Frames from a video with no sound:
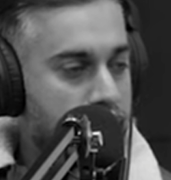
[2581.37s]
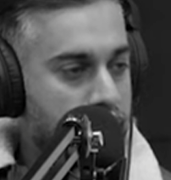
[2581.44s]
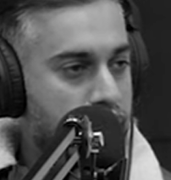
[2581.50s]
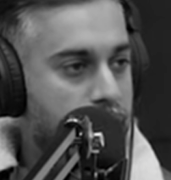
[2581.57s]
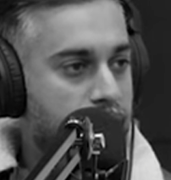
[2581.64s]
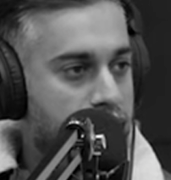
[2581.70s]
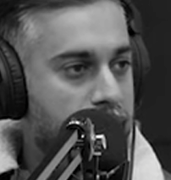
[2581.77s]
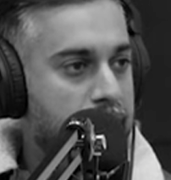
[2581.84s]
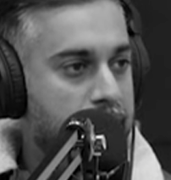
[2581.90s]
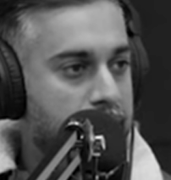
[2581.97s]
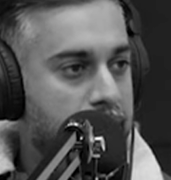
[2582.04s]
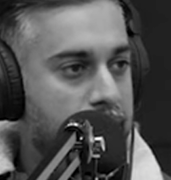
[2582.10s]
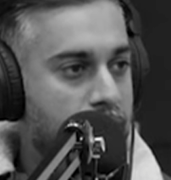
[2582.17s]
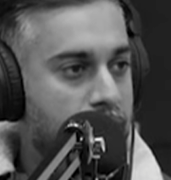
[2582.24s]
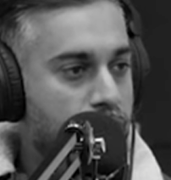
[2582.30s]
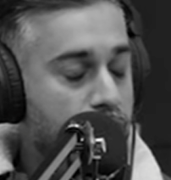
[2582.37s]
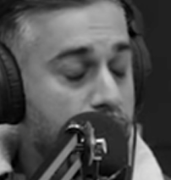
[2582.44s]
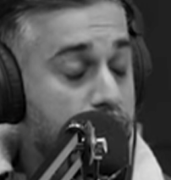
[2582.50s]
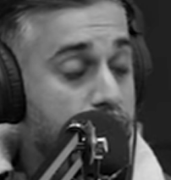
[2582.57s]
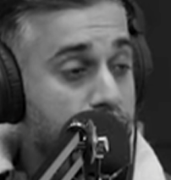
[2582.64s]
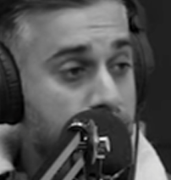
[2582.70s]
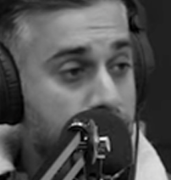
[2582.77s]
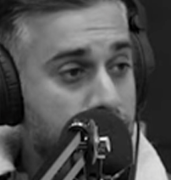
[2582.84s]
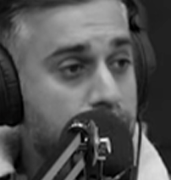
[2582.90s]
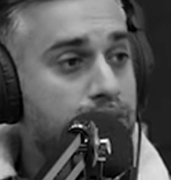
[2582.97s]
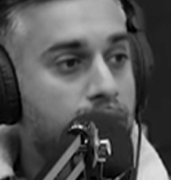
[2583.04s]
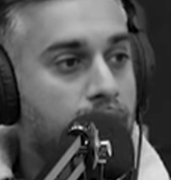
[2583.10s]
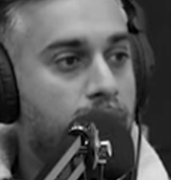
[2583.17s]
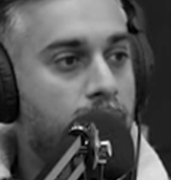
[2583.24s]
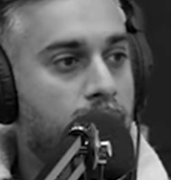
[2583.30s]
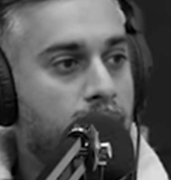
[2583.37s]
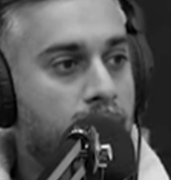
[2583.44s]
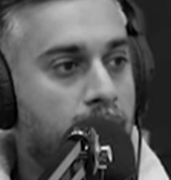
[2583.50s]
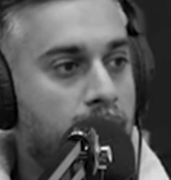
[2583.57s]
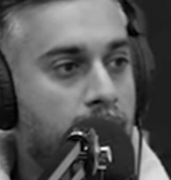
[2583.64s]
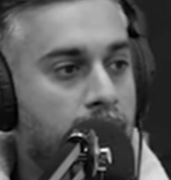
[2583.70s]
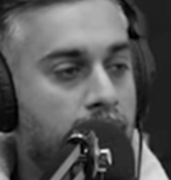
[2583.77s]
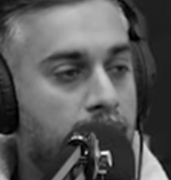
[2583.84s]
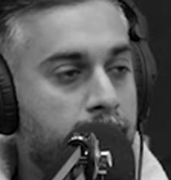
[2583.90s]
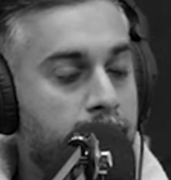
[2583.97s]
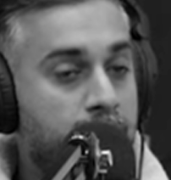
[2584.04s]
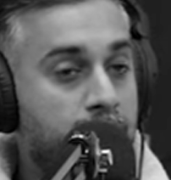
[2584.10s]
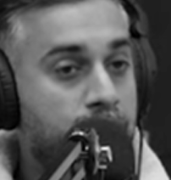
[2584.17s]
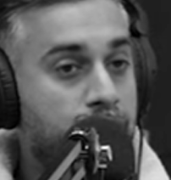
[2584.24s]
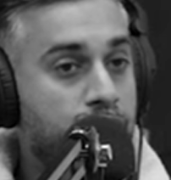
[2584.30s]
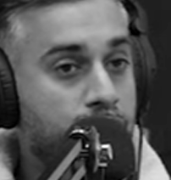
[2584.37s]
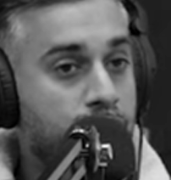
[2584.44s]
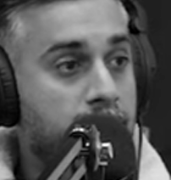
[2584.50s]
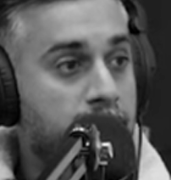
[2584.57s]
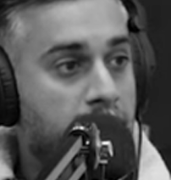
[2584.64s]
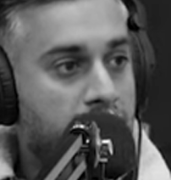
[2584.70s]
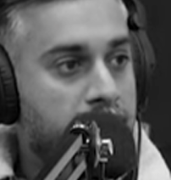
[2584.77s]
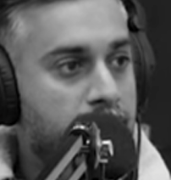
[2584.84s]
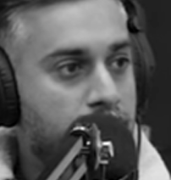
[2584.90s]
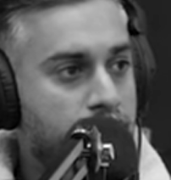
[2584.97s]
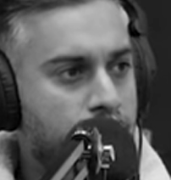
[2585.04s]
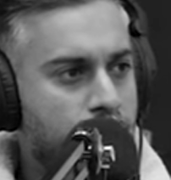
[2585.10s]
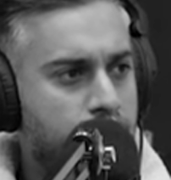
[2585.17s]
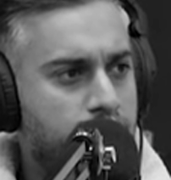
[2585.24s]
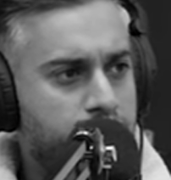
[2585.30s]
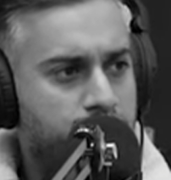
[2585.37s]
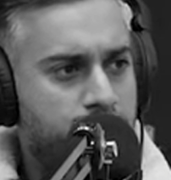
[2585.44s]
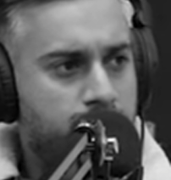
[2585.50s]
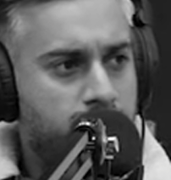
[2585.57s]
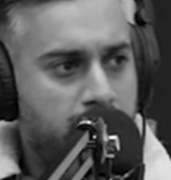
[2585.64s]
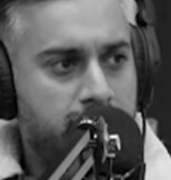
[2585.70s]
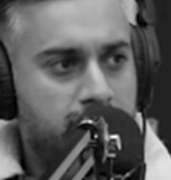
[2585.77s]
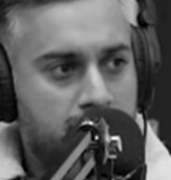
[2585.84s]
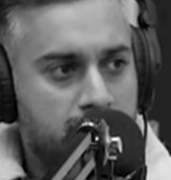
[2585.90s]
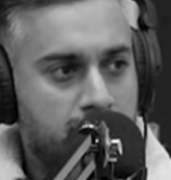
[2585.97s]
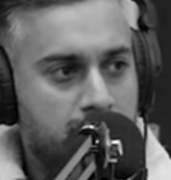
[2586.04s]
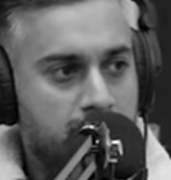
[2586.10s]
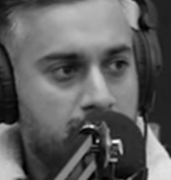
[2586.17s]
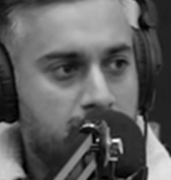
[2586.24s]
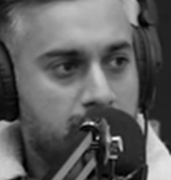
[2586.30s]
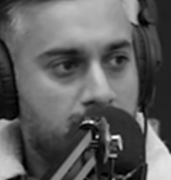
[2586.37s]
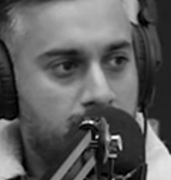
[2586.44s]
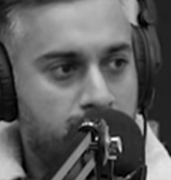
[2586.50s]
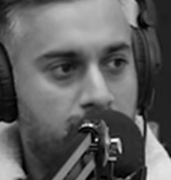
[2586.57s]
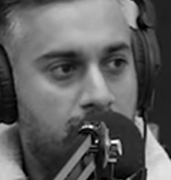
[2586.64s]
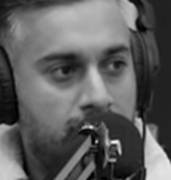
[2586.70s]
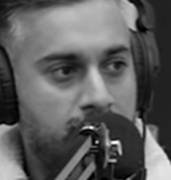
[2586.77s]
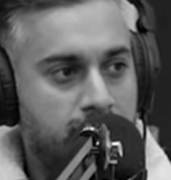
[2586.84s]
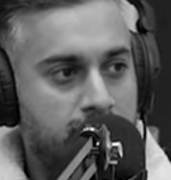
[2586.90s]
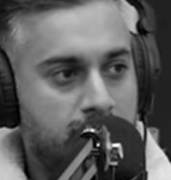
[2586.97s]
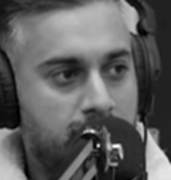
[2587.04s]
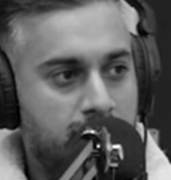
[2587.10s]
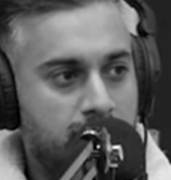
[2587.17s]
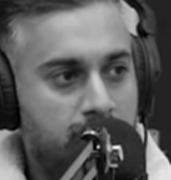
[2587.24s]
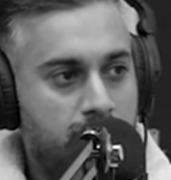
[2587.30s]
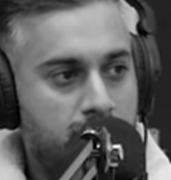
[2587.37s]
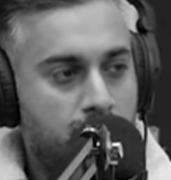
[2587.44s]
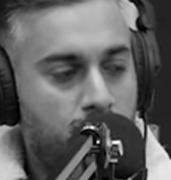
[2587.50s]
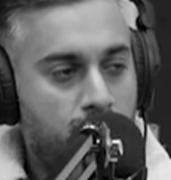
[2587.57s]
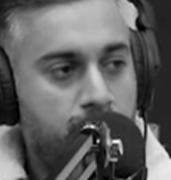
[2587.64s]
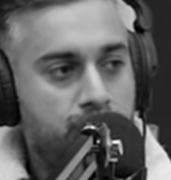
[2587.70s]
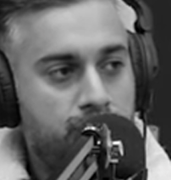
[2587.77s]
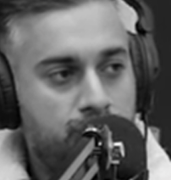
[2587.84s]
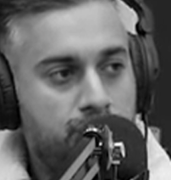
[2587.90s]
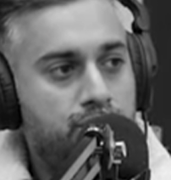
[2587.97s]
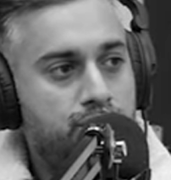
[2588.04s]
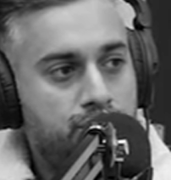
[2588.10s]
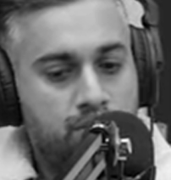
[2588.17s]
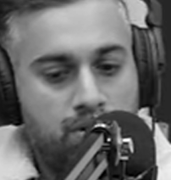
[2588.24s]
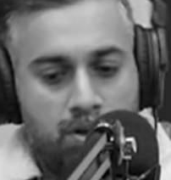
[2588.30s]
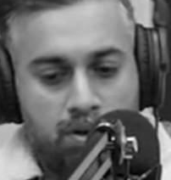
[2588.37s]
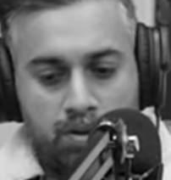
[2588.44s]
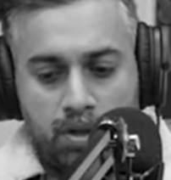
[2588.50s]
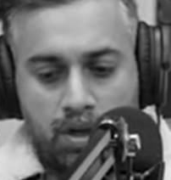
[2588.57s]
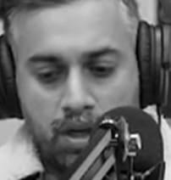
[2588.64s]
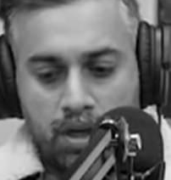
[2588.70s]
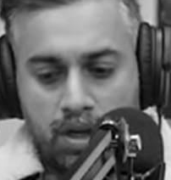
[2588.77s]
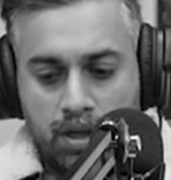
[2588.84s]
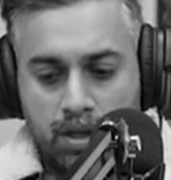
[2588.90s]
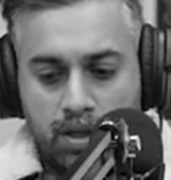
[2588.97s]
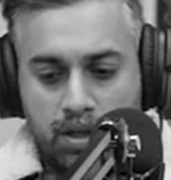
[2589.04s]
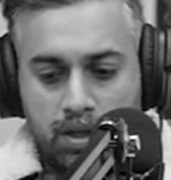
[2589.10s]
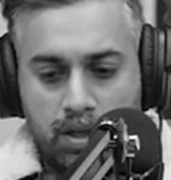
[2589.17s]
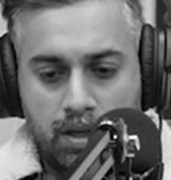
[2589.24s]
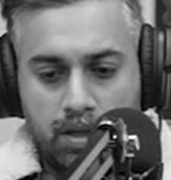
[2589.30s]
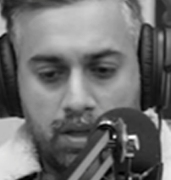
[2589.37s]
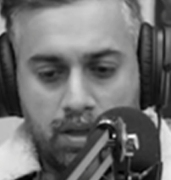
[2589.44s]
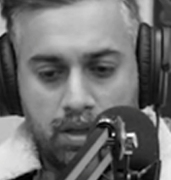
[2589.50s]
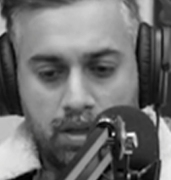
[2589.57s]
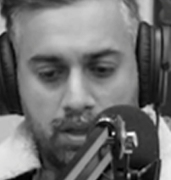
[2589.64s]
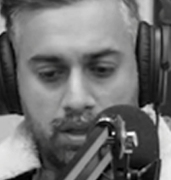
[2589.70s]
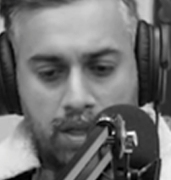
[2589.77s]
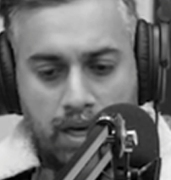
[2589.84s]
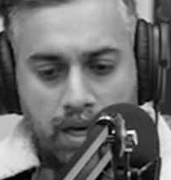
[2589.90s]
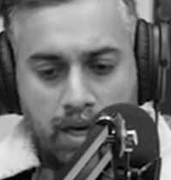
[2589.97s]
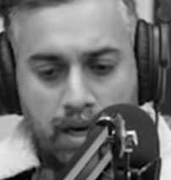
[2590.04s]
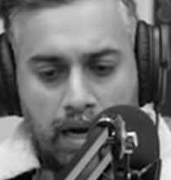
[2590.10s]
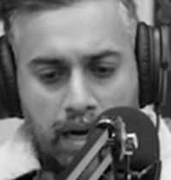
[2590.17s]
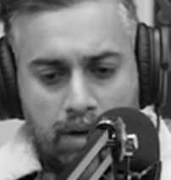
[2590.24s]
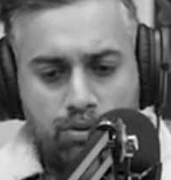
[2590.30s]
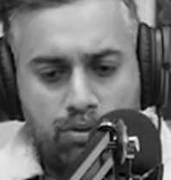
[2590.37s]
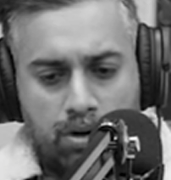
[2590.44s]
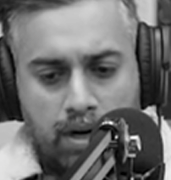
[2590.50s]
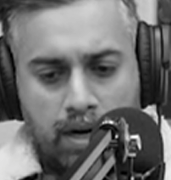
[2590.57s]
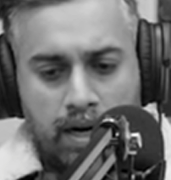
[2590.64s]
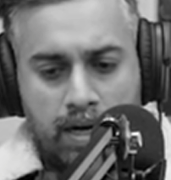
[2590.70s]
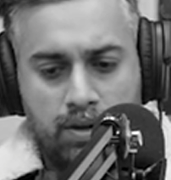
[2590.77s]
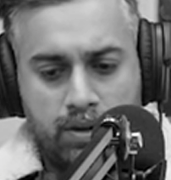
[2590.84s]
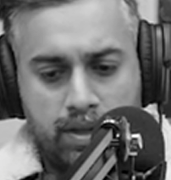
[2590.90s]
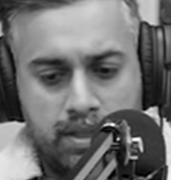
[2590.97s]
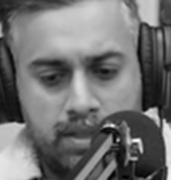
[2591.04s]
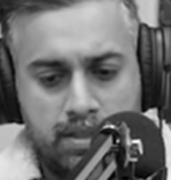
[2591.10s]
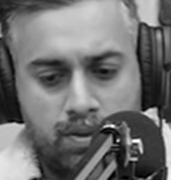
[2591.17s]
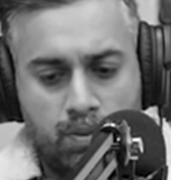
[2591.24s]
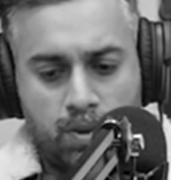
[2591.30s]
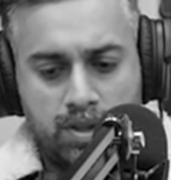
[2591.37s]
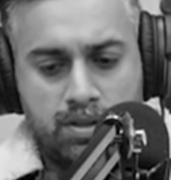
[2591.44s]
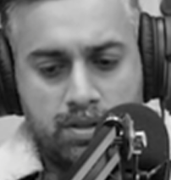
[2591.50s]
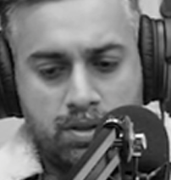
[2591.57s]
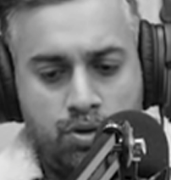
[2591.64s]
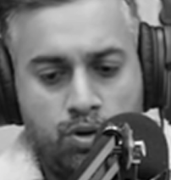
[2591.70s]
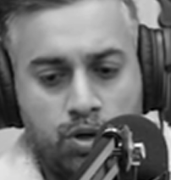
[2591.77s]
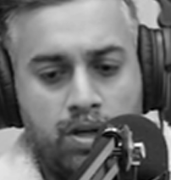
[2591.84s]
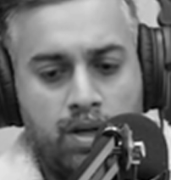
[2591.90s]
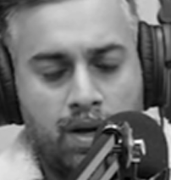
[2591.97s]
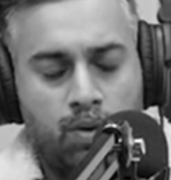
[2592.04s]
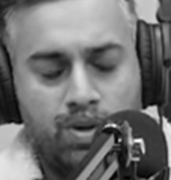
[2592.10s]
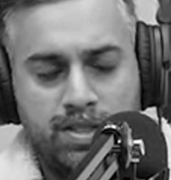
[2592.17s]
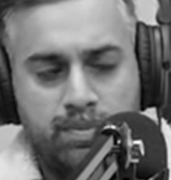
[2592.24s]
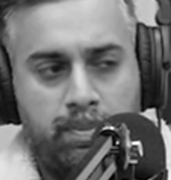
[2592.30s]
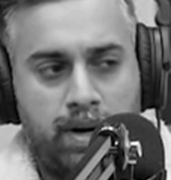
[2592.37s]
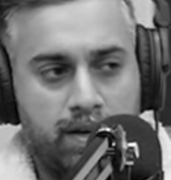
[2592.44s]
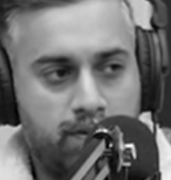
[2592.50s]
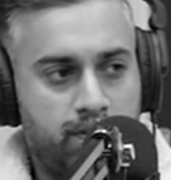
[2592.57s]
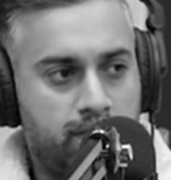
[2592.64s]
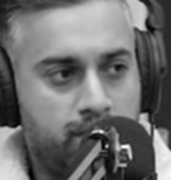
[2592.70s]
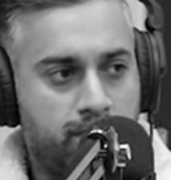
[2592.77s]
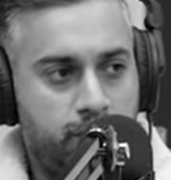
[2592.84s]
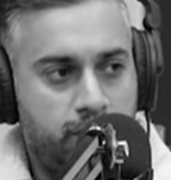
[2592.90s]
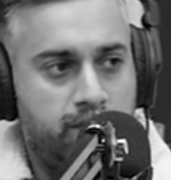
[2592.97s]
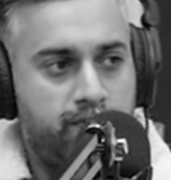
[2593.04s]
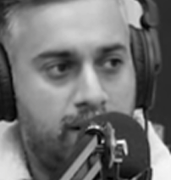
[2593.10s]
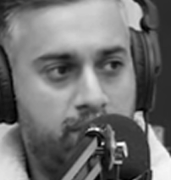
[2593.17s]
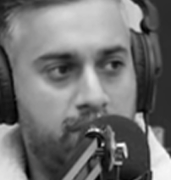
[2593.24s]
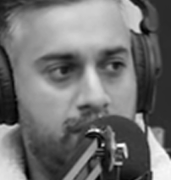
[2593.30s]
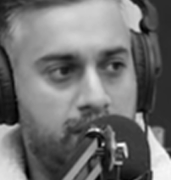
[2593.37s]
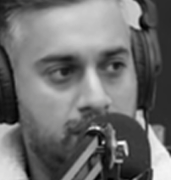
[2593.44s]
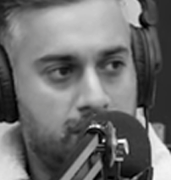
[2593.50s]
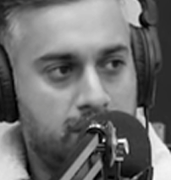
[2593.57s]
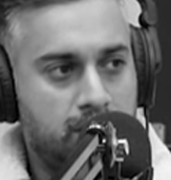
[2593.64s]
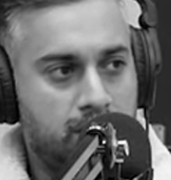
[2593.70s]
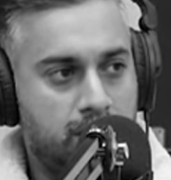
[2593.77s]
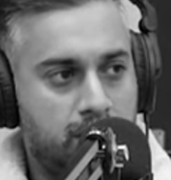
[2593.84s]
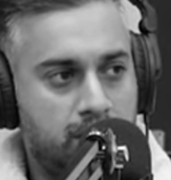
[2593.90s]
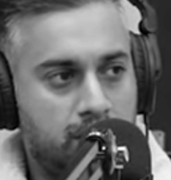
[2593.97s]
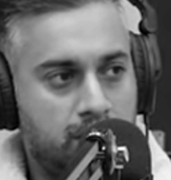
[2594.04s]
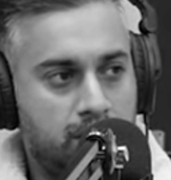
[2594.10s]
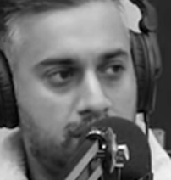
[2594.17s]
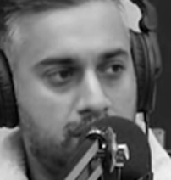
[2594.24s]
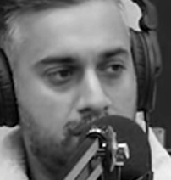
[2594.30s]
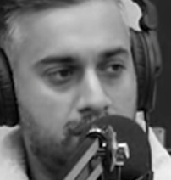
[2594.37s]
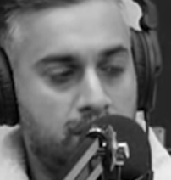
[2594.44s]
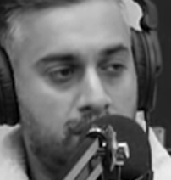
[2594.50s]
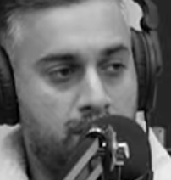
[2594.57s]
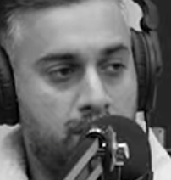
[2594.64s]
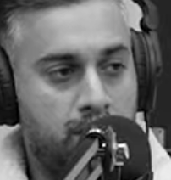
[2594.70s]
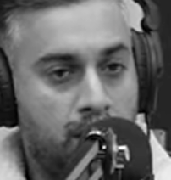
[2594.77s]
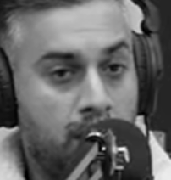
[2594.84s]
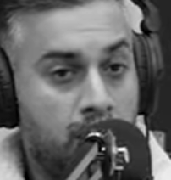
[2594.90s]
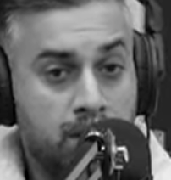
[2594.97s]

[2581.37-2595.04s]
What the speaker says: and your family. Only you know, because you're a man, you're the provider of the house. Only you should know that how is what's good and what's bad for your family. You know,